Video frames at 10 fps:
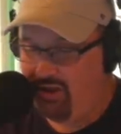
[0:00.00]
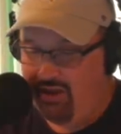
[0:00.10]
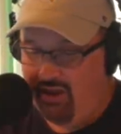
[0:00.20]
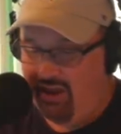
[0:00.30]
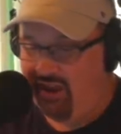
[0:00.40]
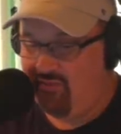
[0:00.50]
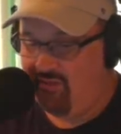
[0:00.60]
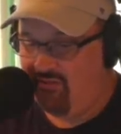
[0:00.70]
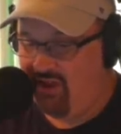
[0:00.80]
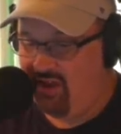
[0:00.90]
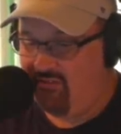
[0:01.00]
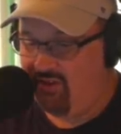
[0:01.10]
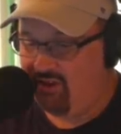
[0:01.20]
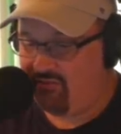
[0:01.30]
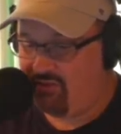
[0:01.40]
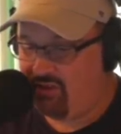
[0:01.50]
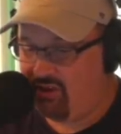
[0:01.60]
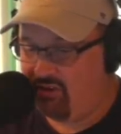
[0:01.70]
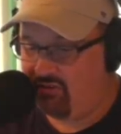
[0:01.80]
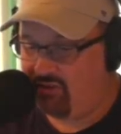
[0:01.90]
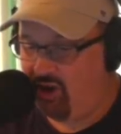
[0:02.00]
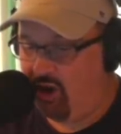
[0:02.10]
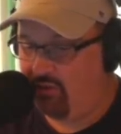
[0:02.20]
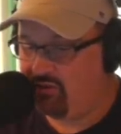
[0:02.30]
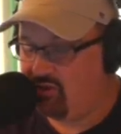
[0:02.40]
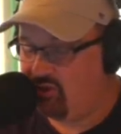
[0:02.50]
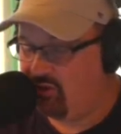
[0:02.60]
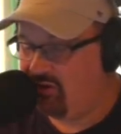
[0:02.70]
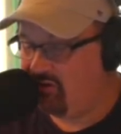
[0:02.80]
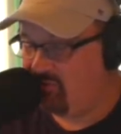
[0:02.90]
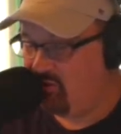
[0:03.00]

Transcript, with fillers: Mm-hmm. I have been a fan of his for years and always enjoy his